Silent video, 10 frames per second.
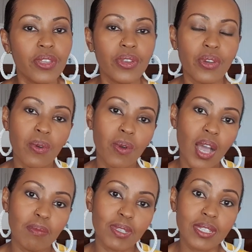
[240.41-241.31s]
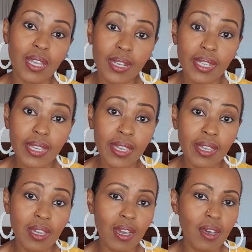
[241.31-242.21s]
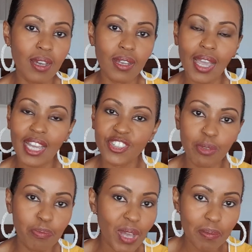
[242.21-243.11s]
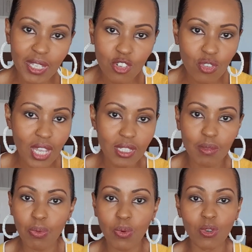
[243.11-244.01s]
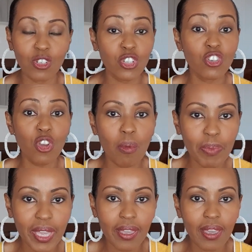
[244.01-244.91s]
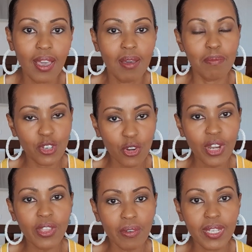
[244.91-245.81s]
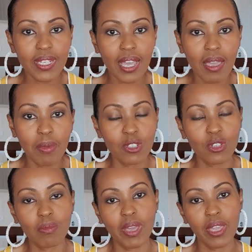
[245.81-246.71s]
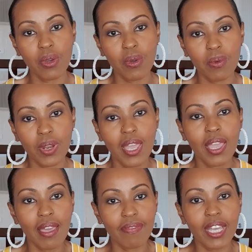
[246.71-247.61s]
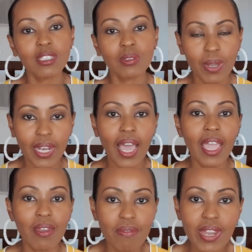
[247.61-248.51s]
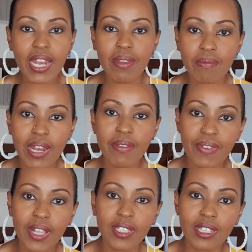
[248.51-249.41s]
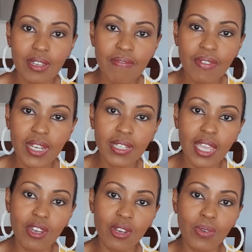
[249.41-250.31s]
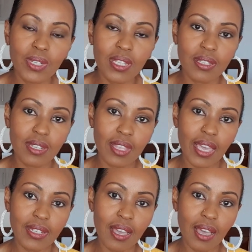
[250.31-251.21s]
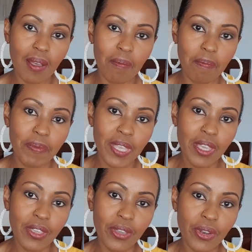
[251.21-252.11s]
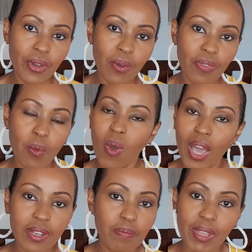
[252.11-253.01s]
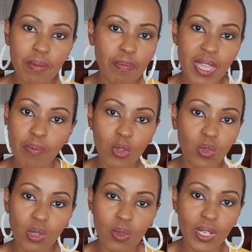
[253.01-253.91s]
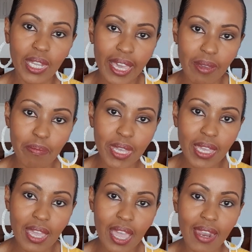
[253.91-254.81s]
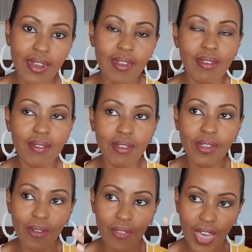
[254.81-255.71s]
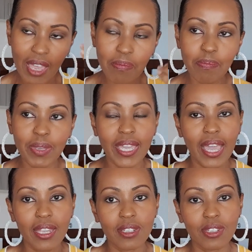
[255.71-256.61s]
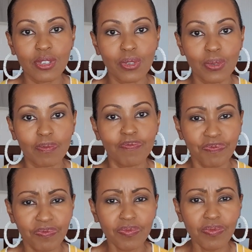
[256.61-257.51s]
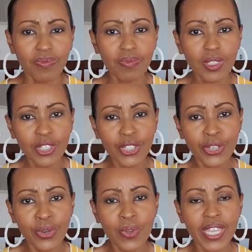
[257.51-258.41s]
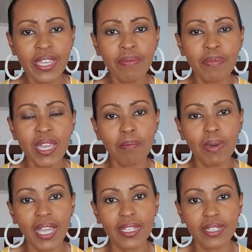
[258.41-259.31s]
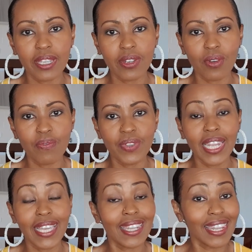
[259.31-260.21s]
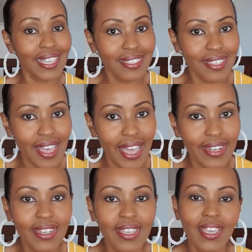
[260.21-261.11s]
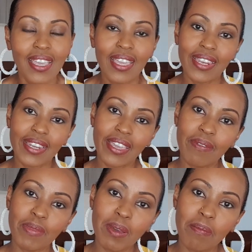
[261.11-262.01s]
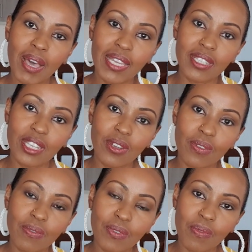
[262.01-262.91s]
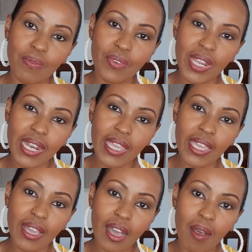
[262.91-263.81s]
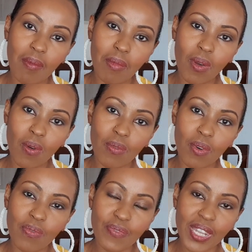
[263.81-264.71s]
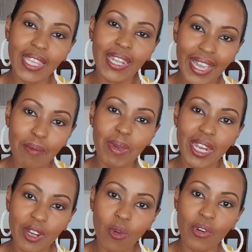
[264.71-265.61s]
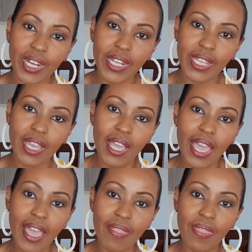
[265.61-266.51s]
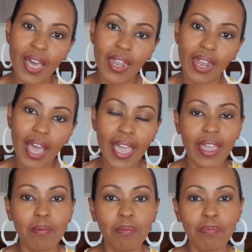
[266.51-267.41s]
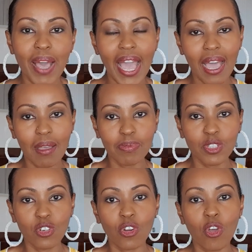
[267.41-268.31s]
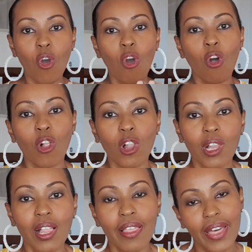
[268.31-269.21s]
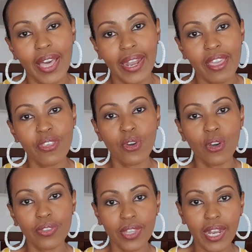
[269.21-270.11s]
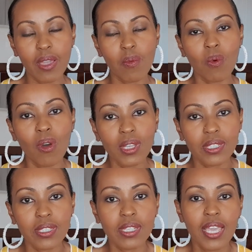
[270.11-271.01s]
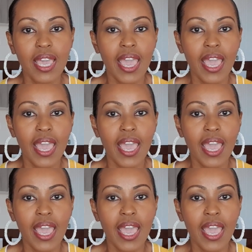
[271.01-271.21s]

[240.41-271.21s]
you know, um, studying, uh, catching public transport, shopping, majority of the time I was on my own. And that's when I really, really felt different and noticed that, um, you know, there weren't many people who looked like me. And, you know, that began to, you know, give me a mindset of feeling less than. It gave me a mindset of, of really, um, of, of feeling like a minority, and that I am perhaps not all that I thought that I was.